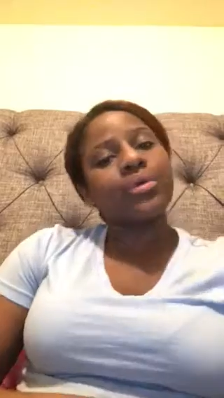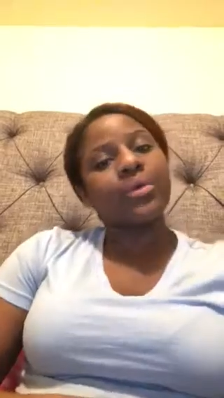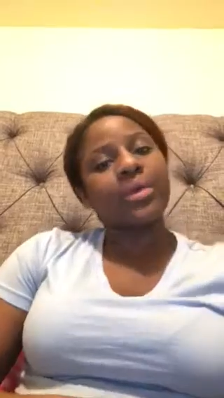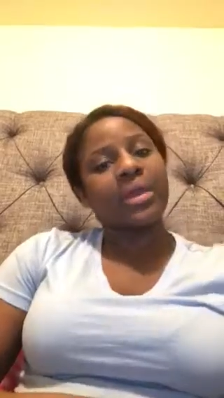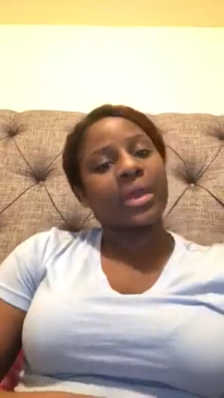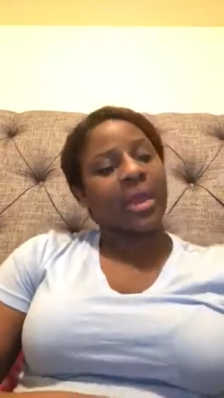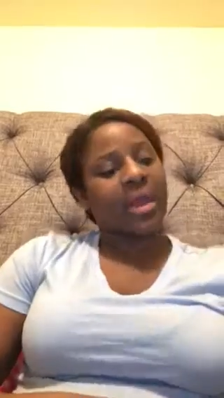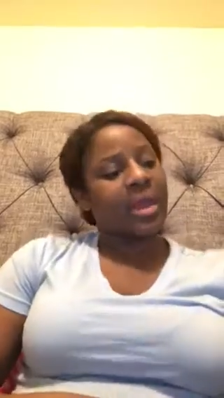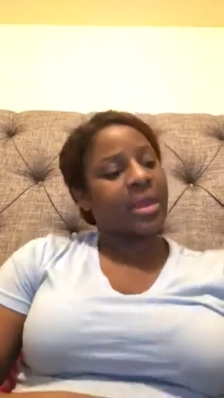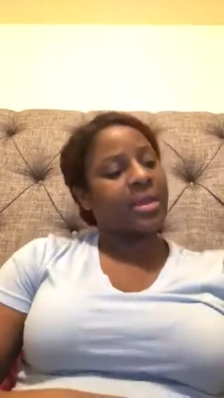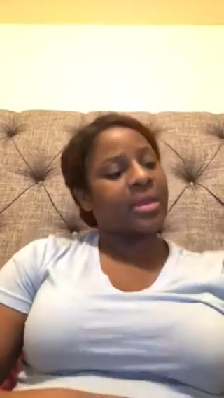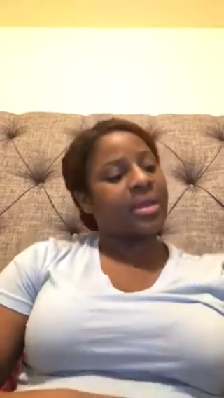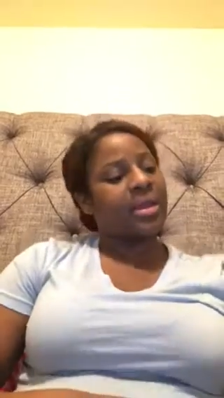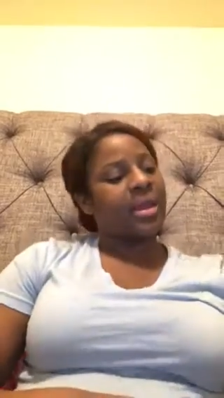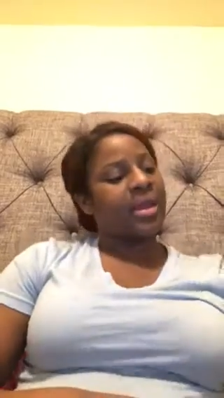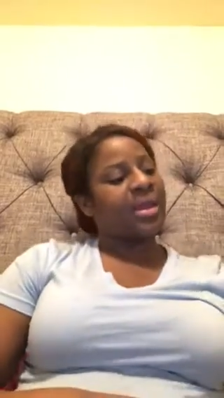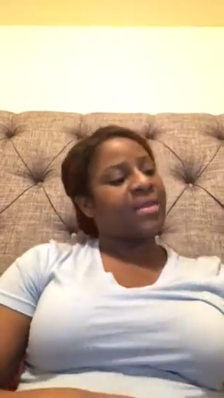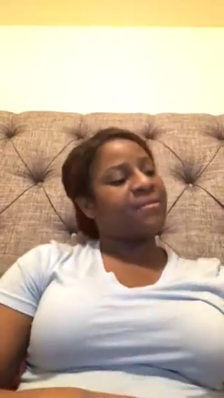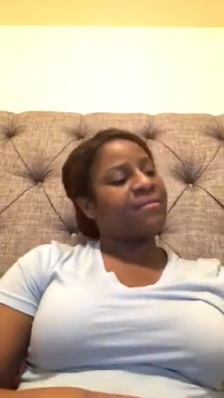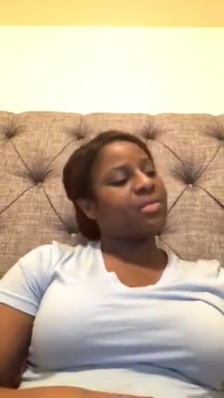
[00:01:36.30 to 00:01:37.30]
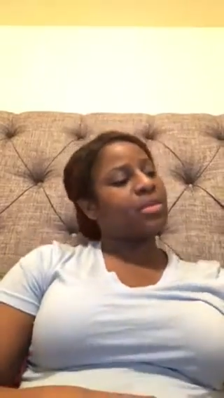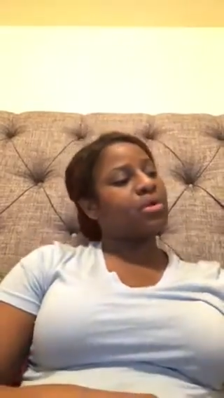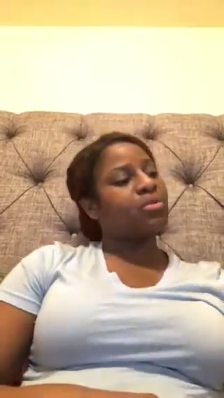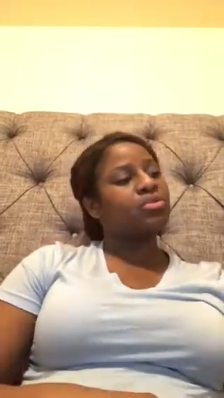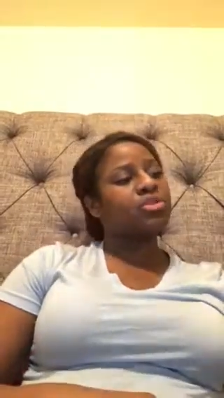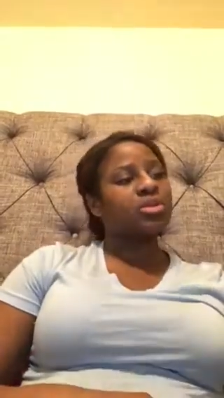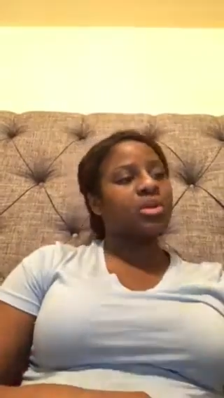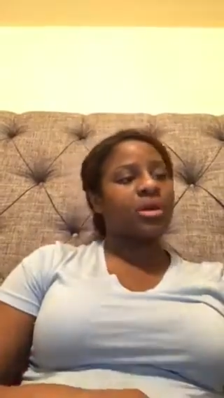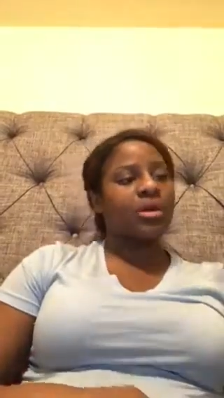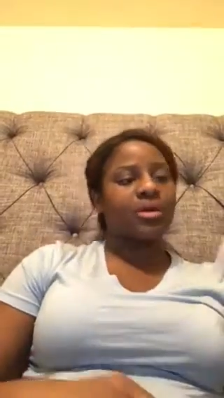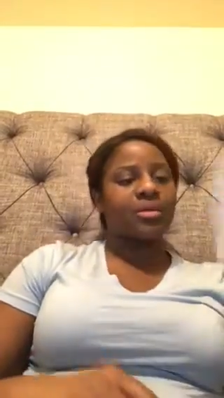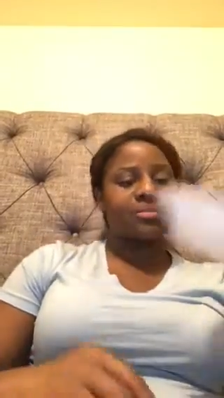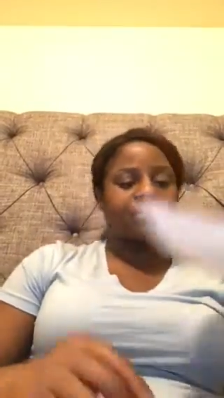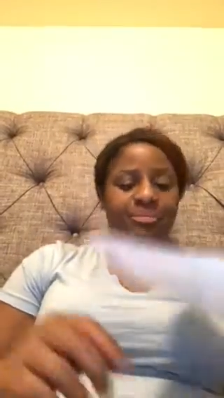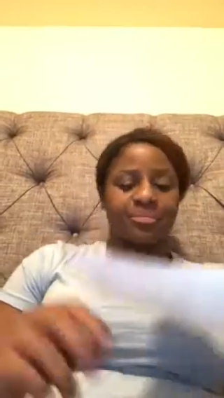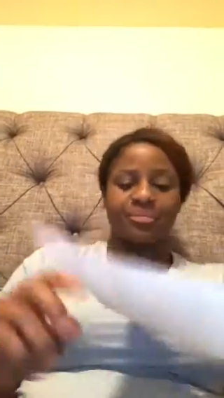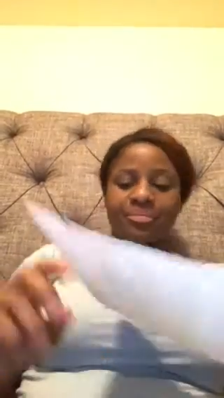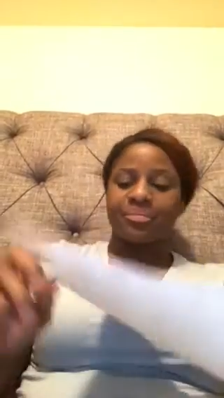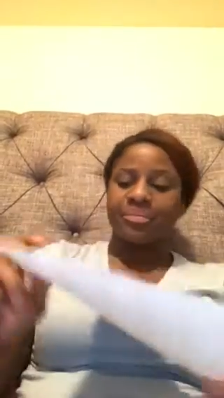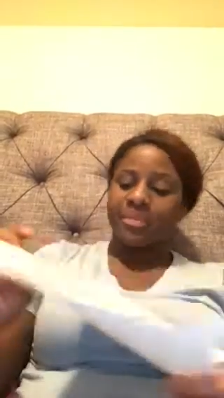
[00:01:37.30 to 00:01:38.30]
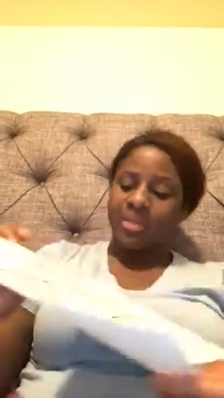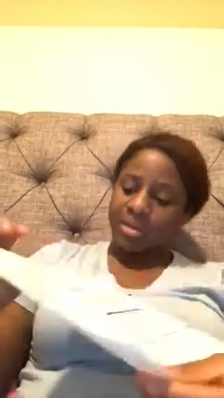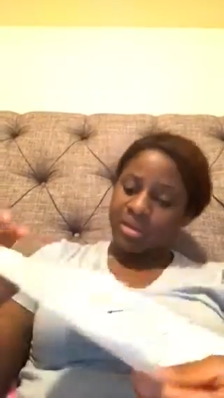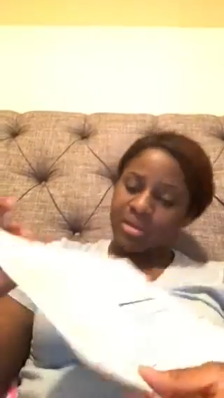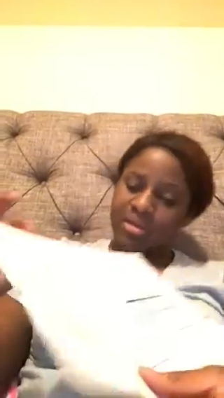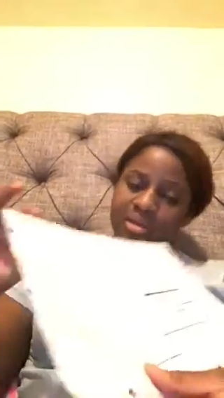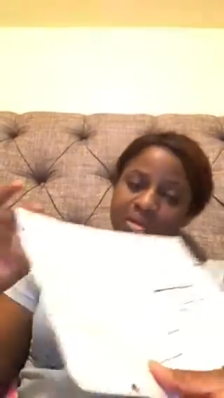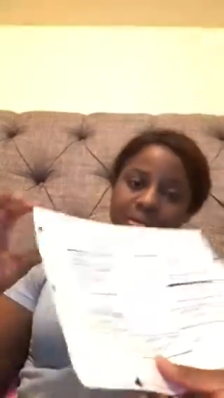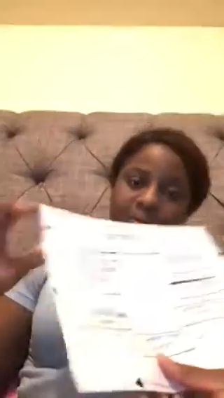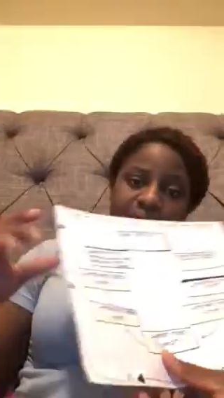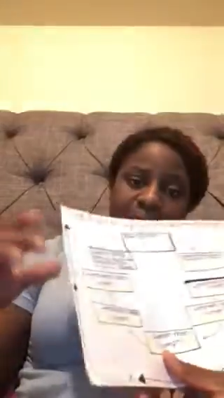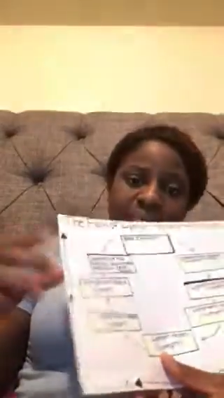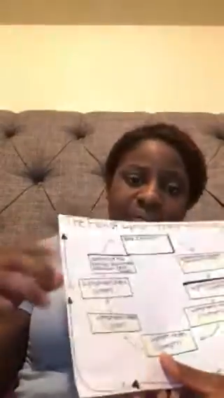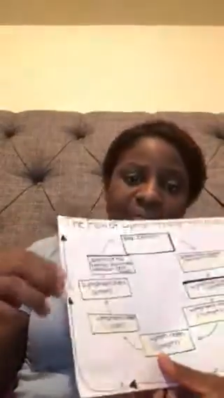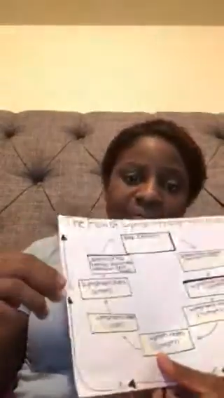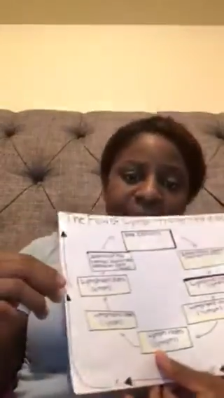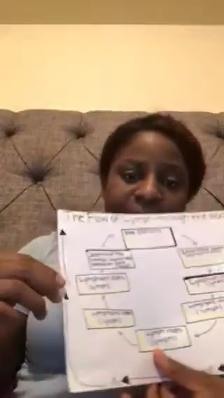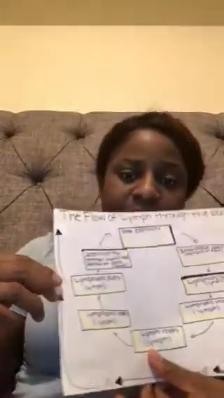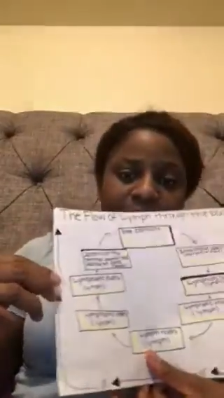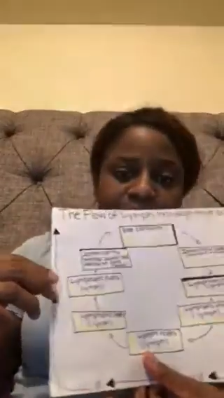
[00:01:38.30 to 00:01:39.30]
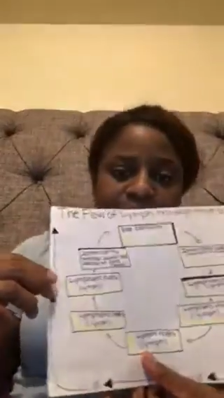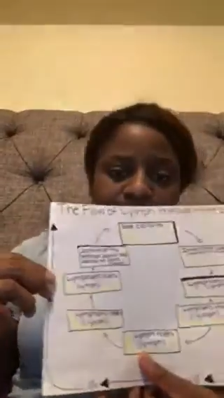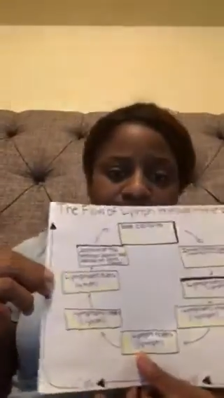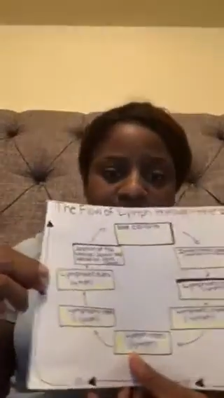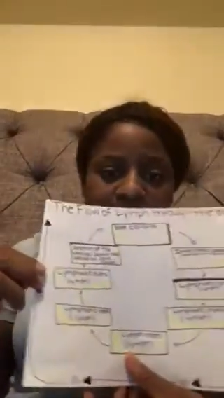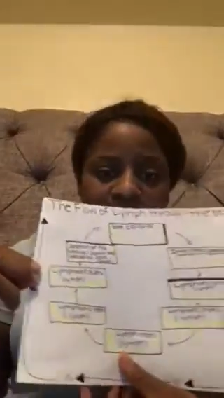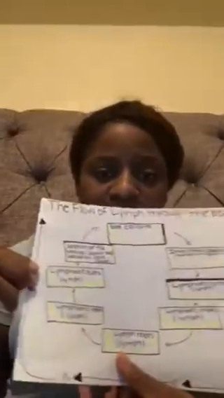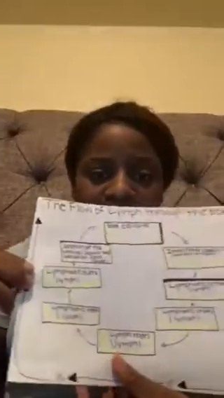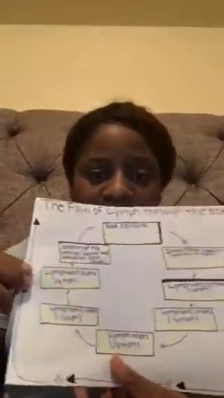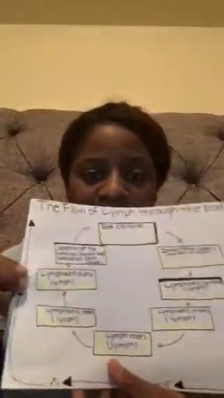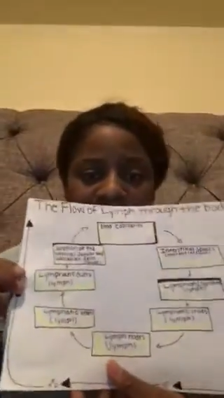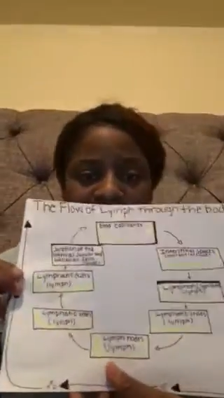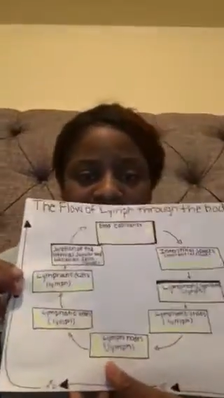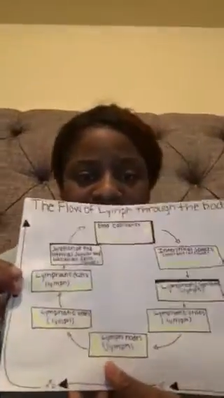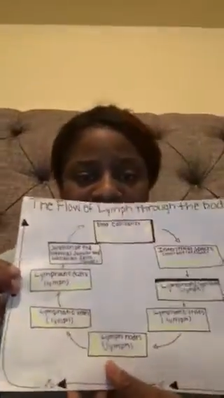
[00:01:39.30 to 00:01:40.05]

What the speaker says: created a flow chart. The flow chart kind